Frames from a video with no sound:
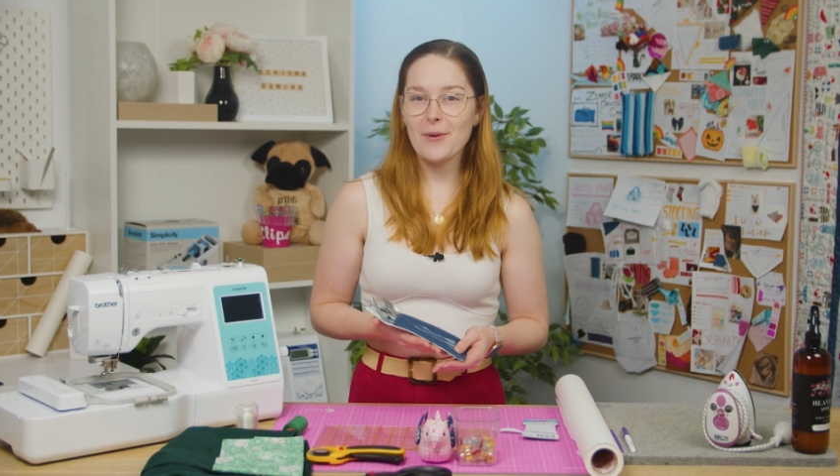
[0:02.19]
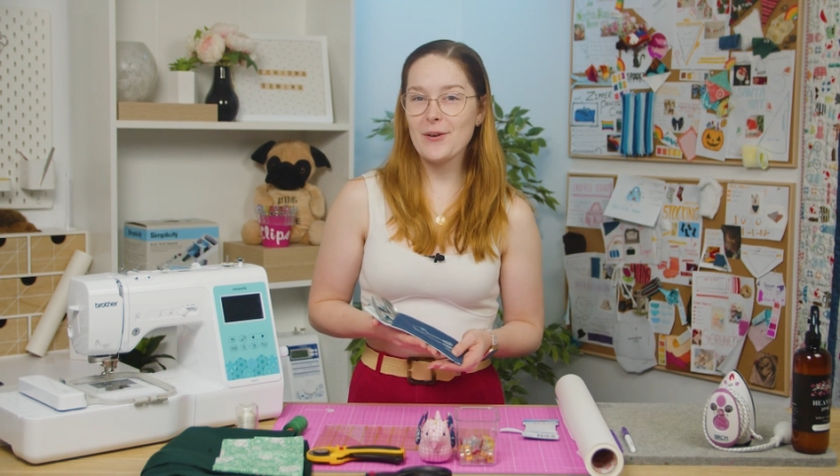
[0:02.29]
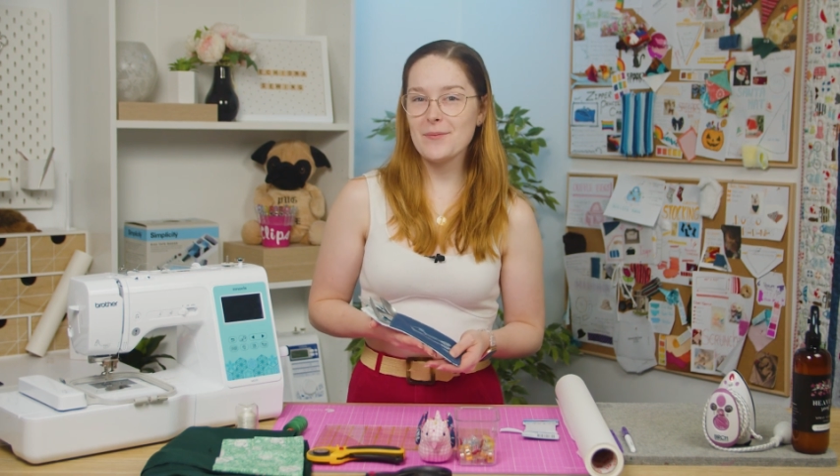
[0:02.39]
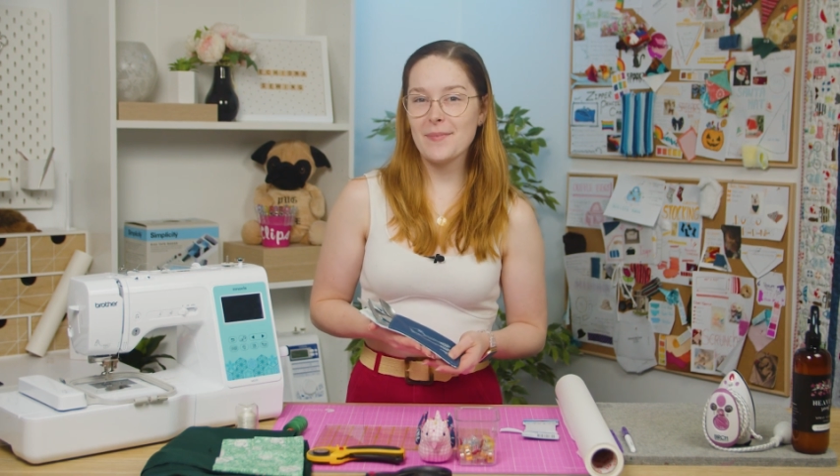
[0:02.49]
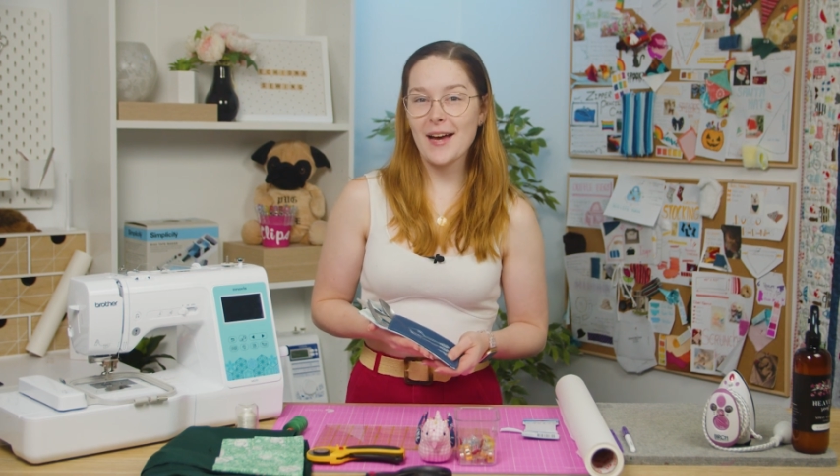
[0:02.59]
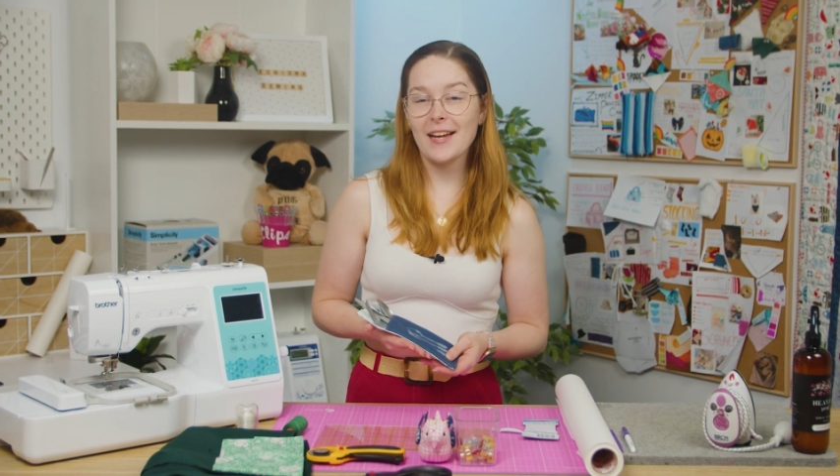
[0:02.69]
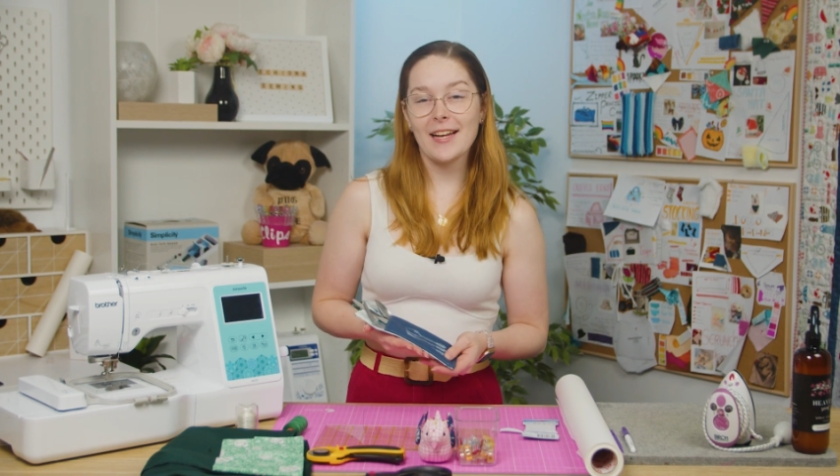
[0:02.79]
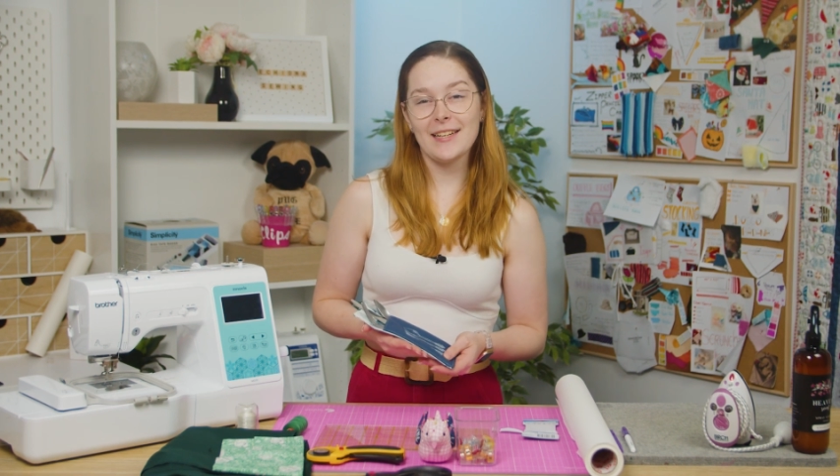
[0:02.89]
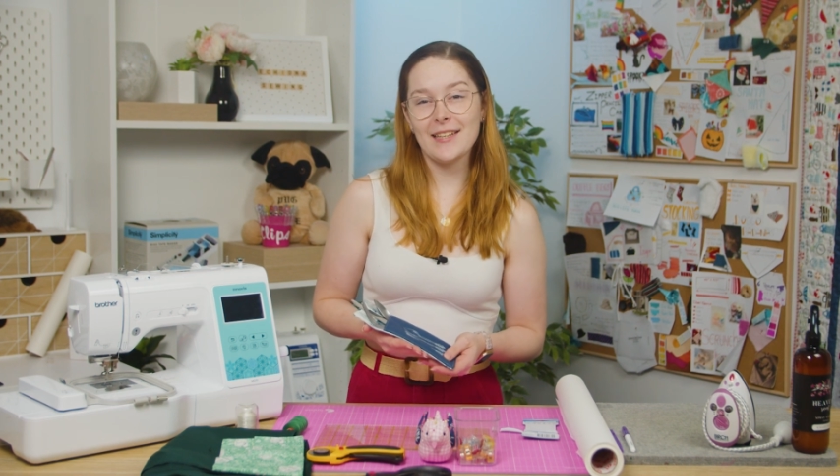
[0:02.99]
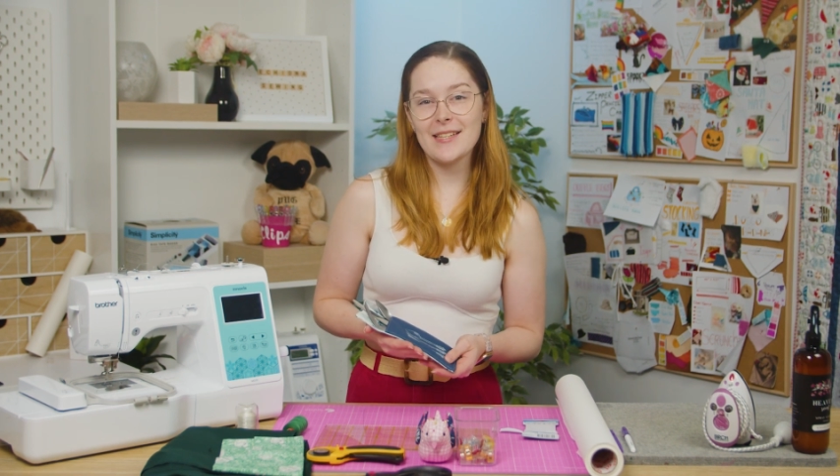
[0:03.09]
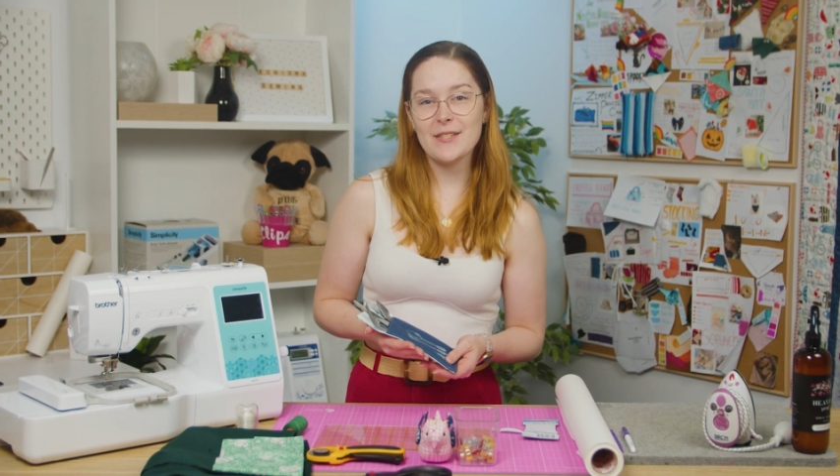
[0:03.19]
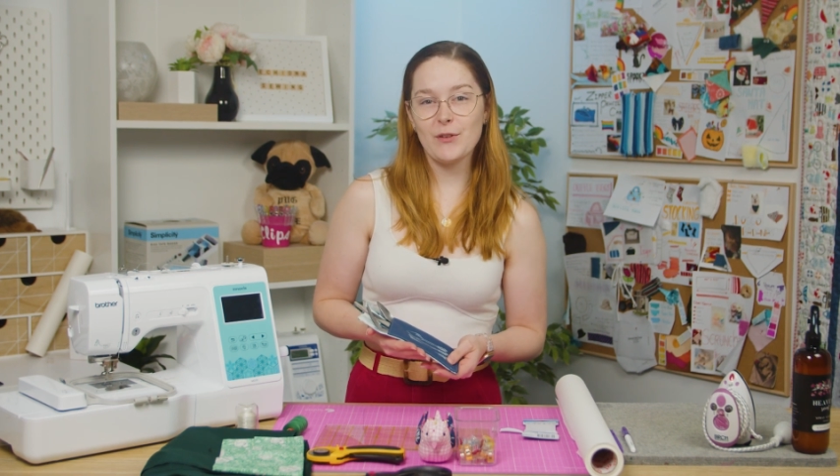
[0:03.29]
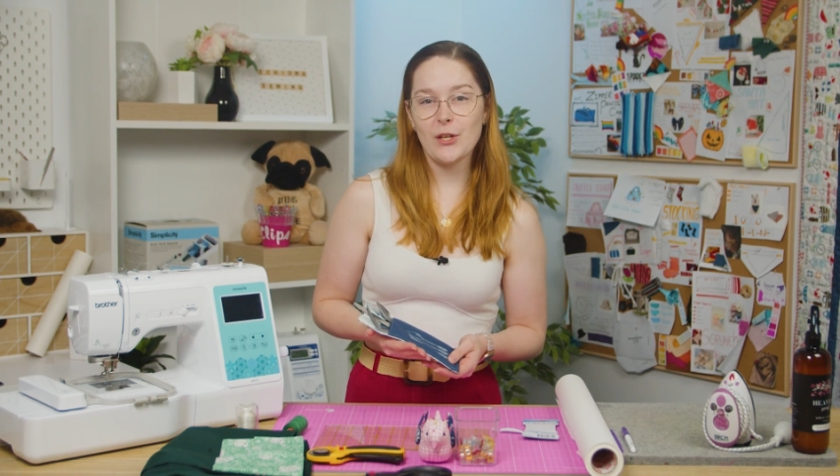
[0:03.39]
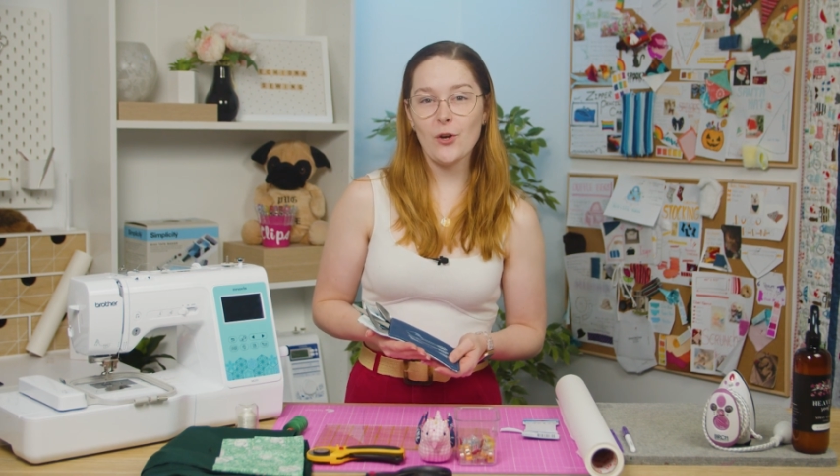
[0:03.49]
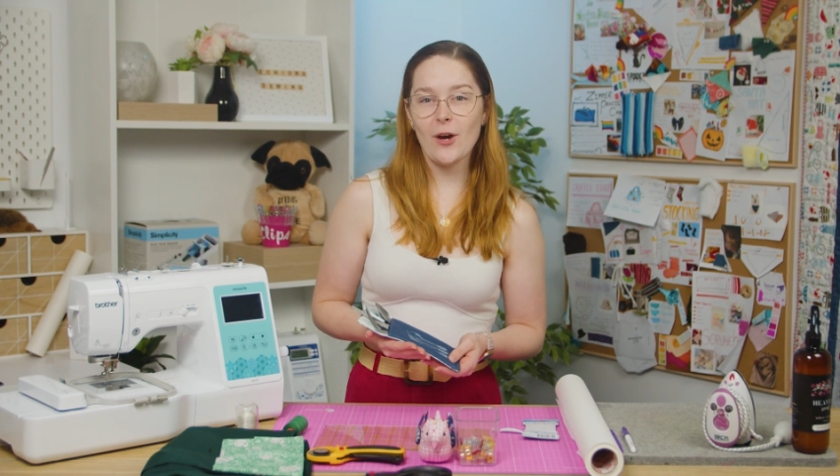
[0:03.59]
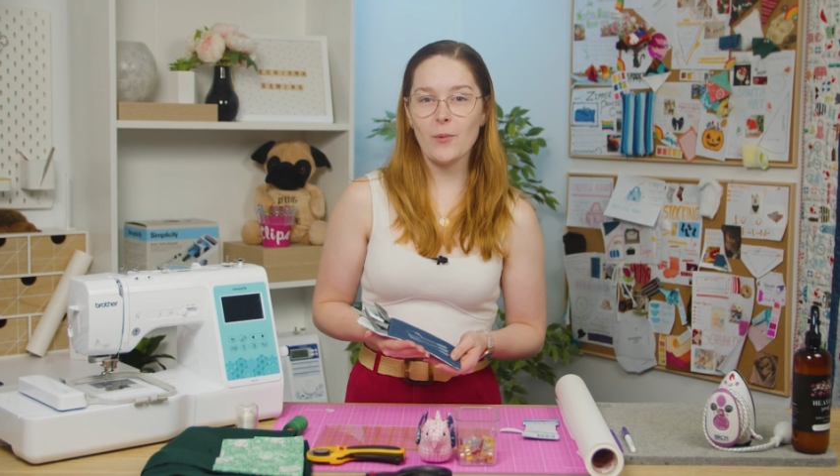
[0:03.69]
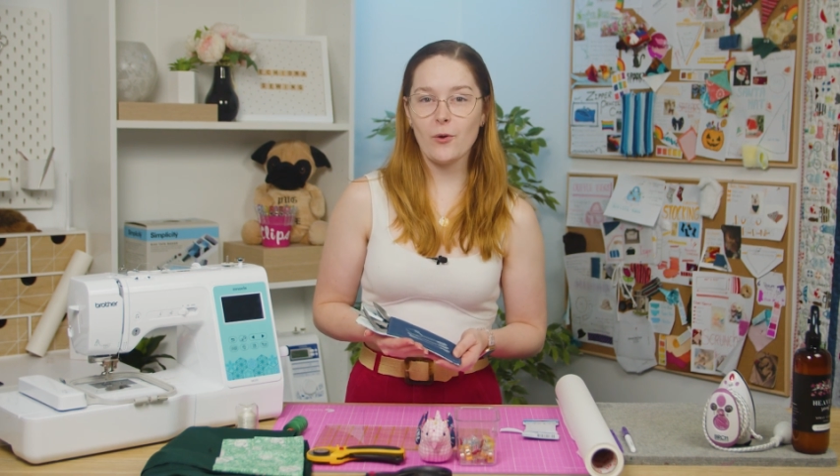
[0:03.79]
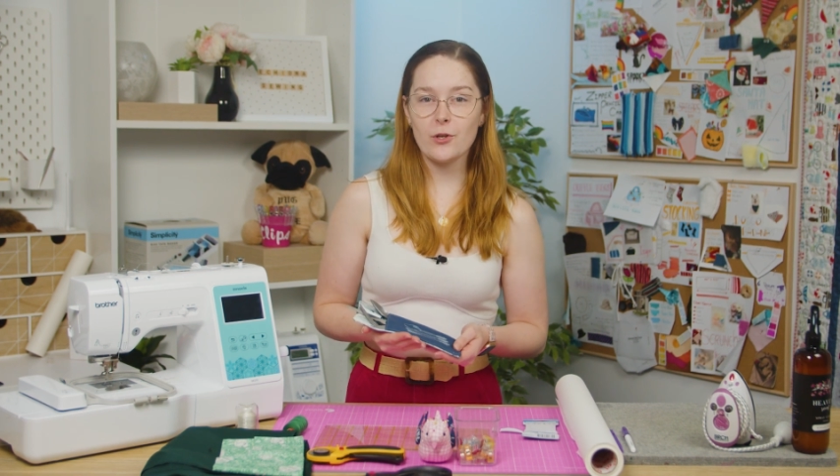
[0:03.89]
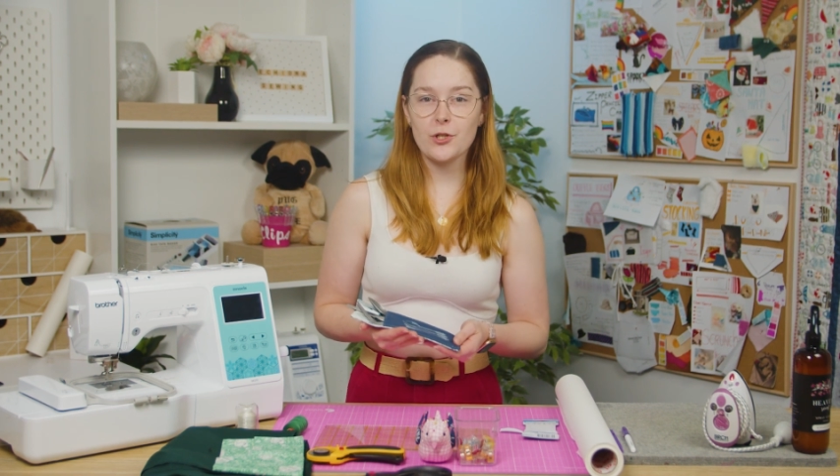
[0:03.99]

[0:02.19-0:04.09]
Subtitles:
Welcome back, and in this video I'm going to